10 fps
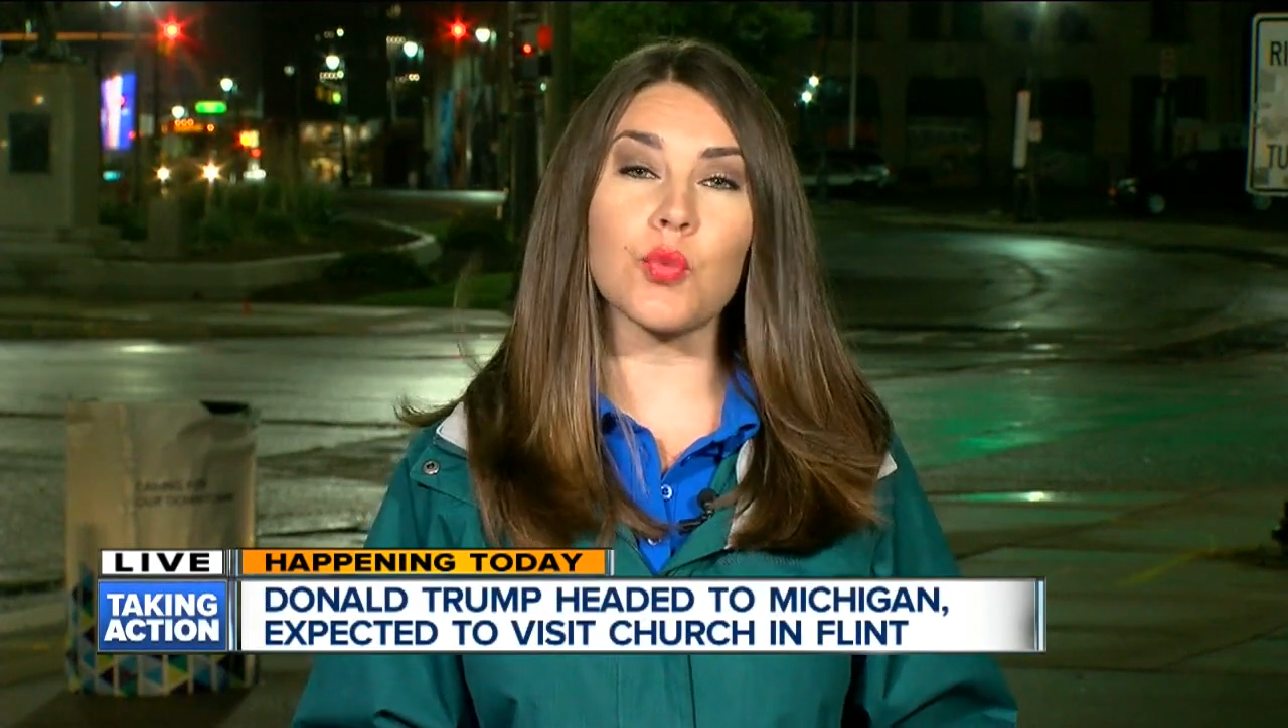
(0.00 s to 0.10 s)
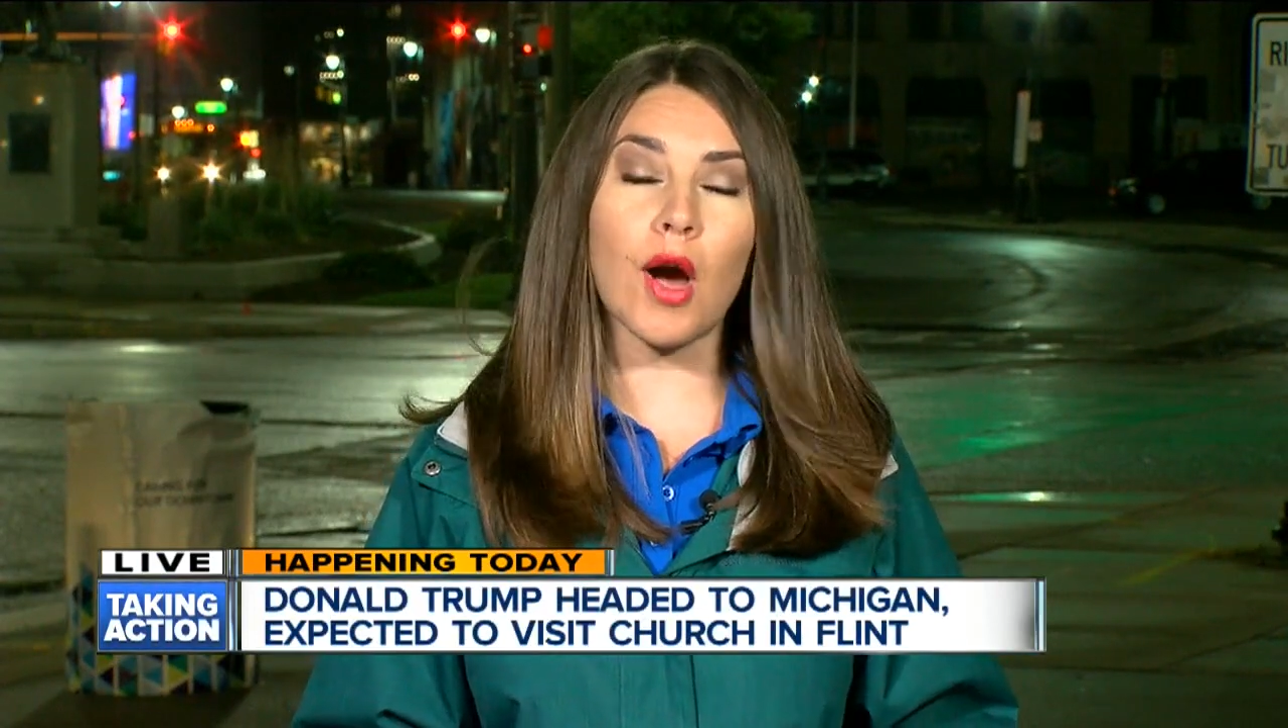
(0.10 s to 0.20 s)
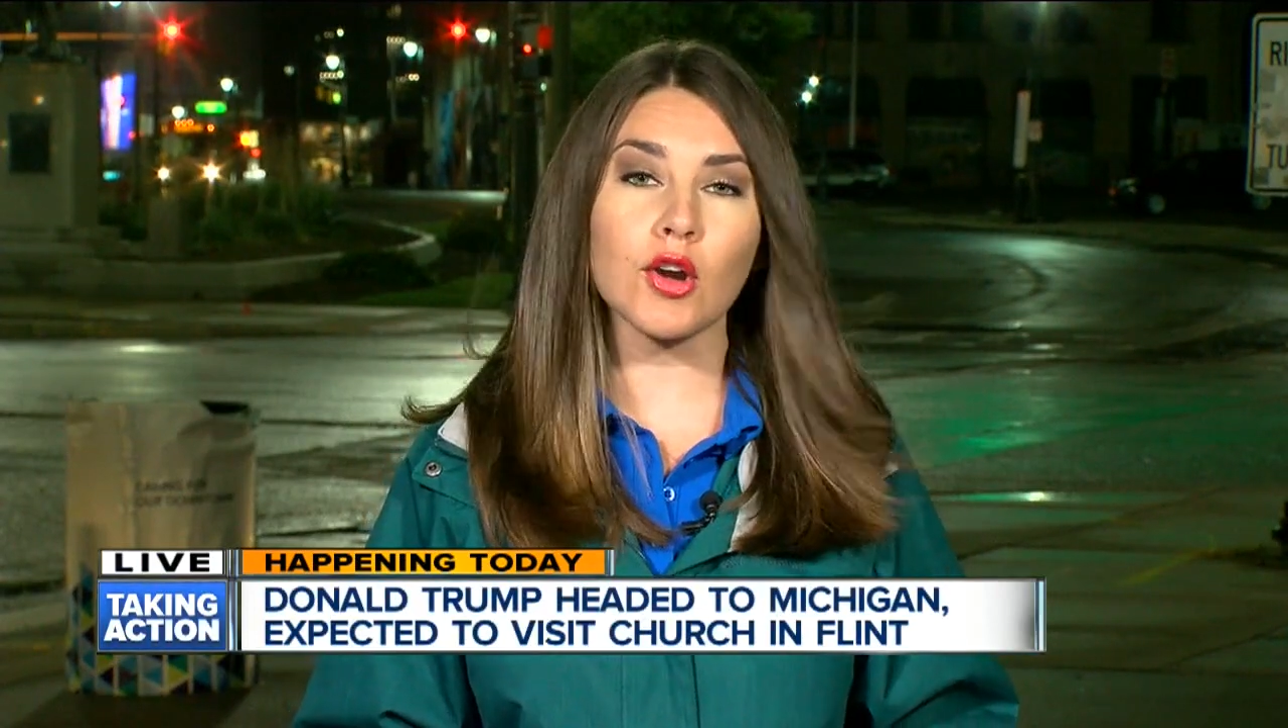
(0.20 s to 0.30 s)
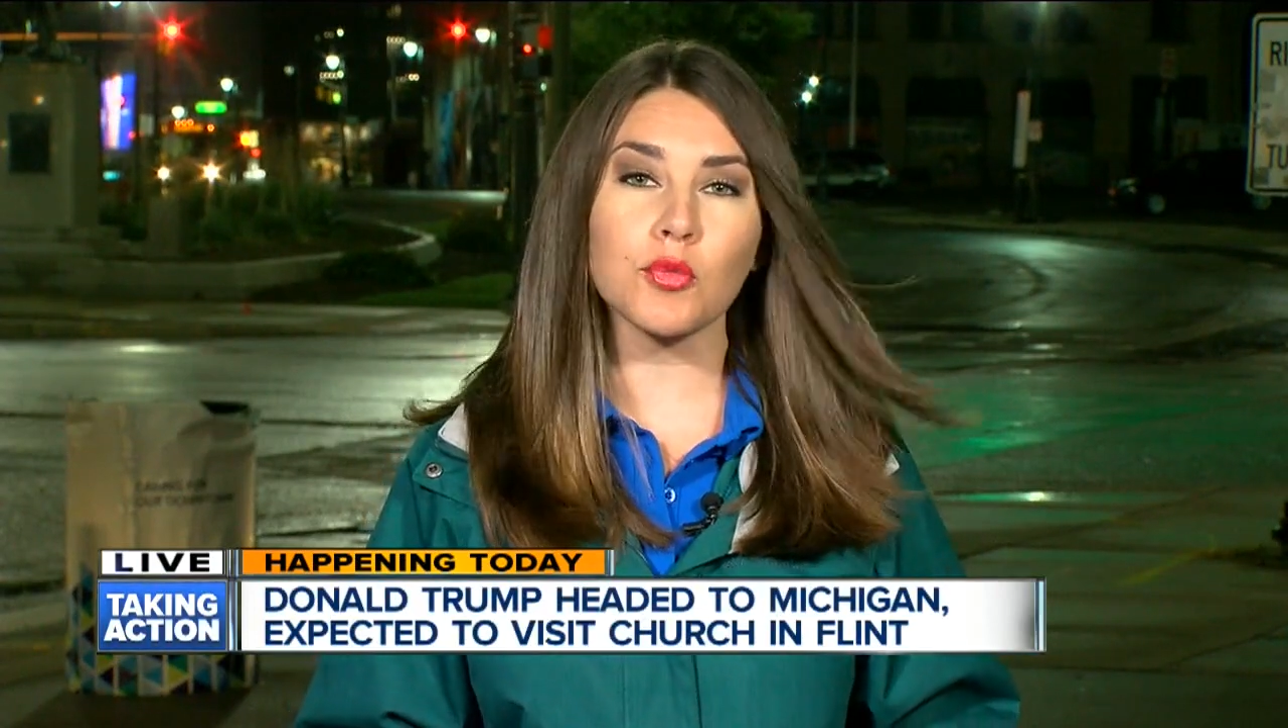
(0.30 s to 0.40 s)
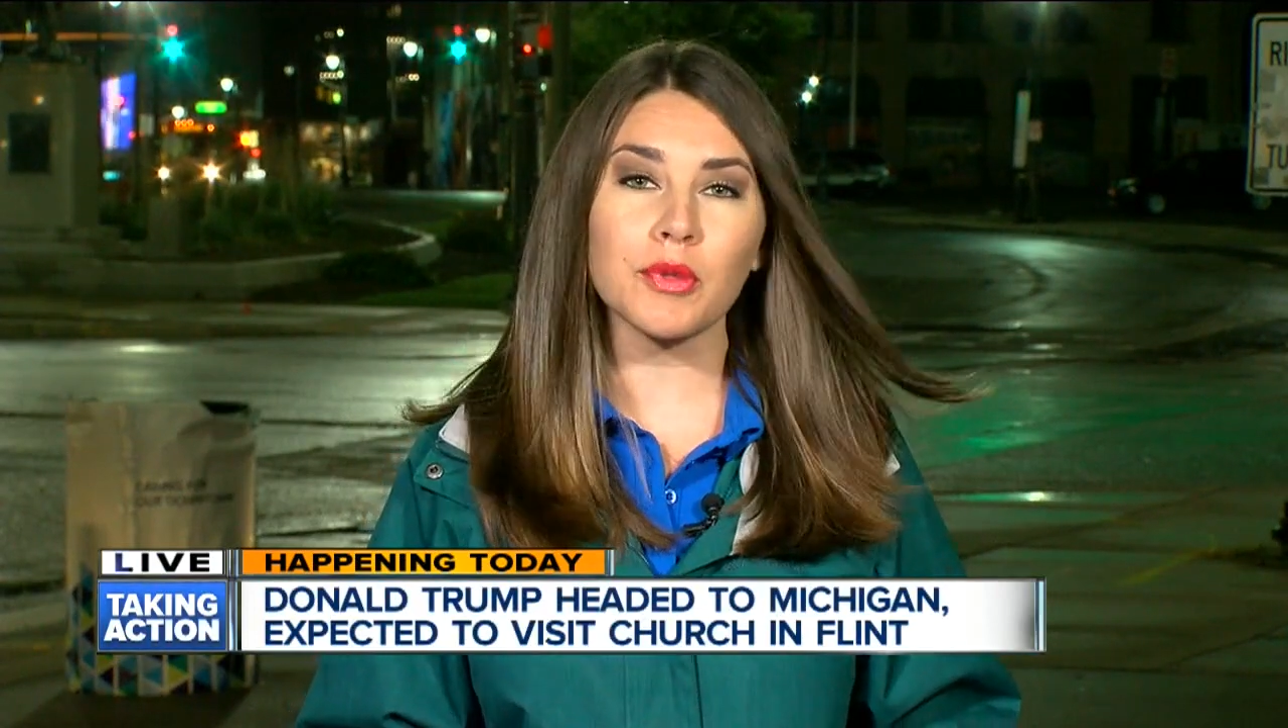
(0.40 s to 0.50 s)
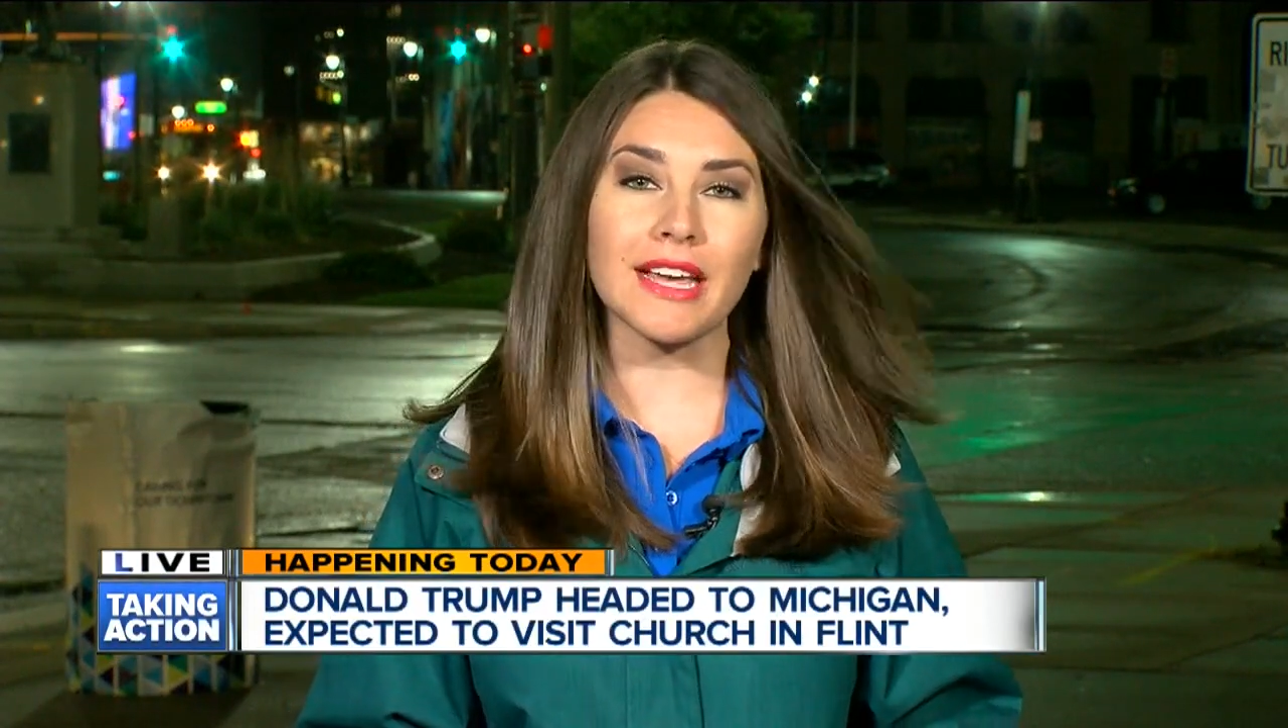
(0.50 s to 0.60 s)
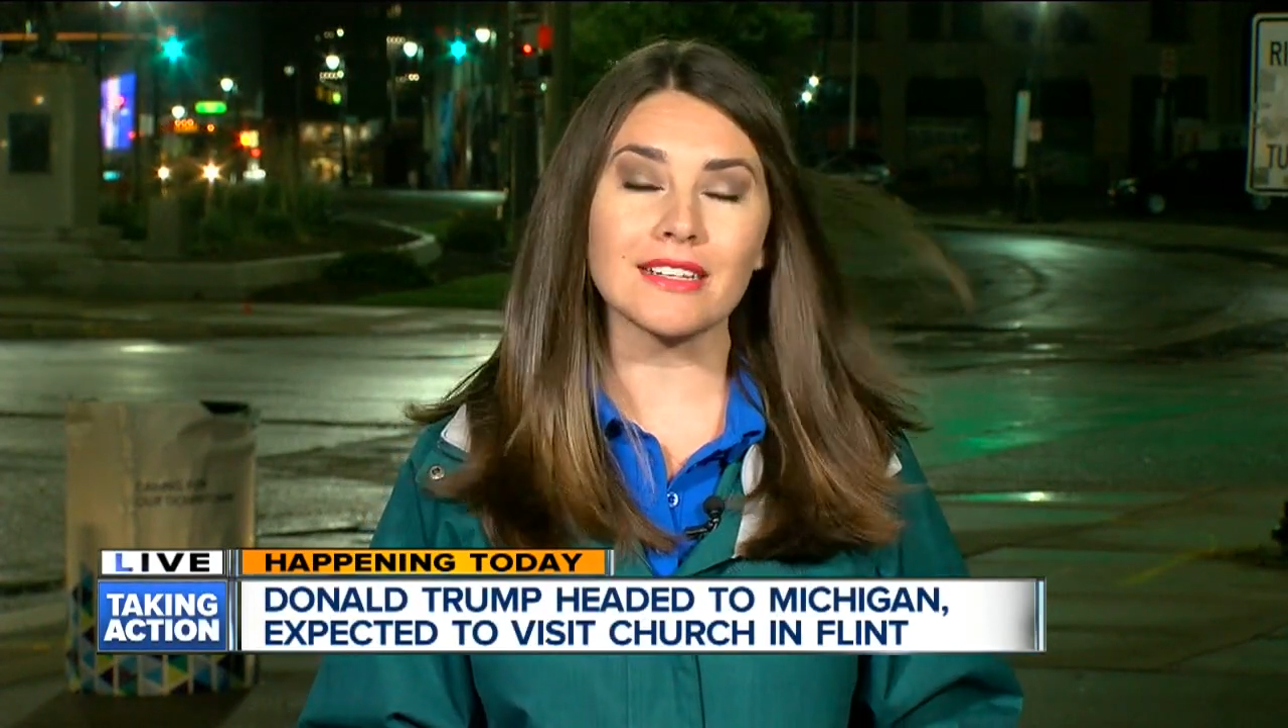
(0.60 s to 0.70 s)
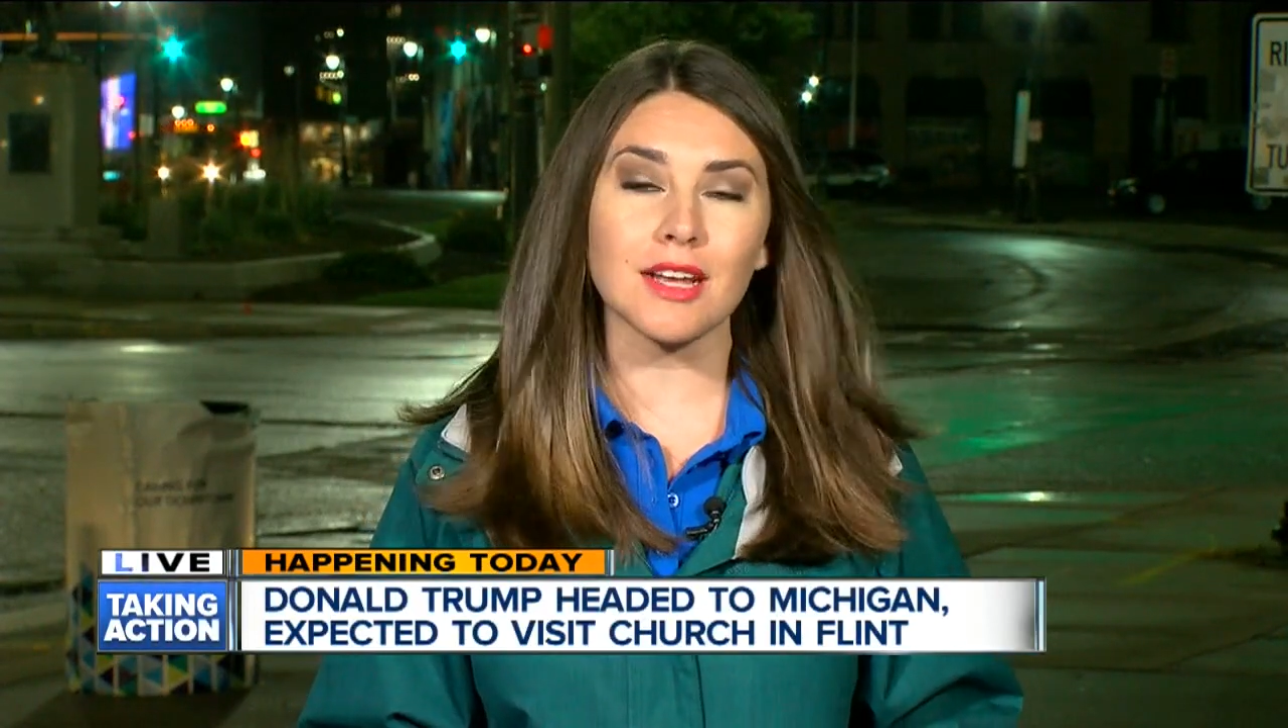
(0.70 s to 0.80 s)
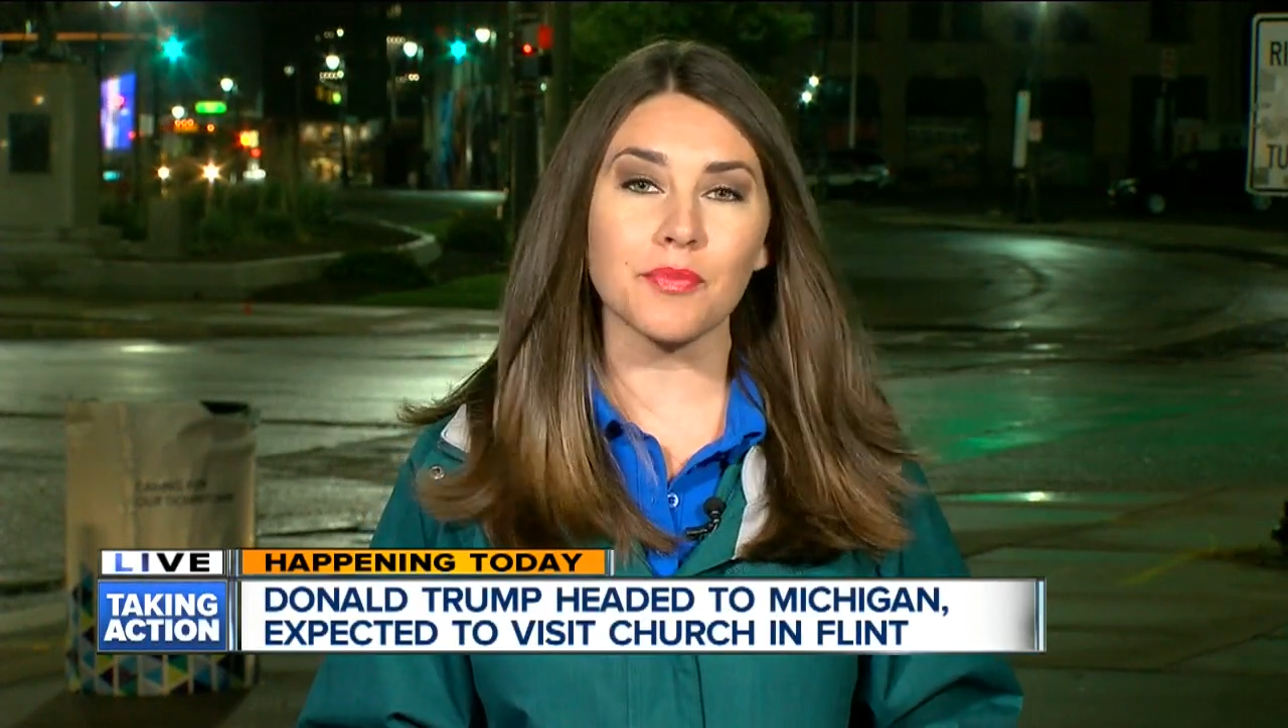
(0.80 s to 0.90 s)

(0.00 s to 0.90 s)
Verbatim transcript: water plant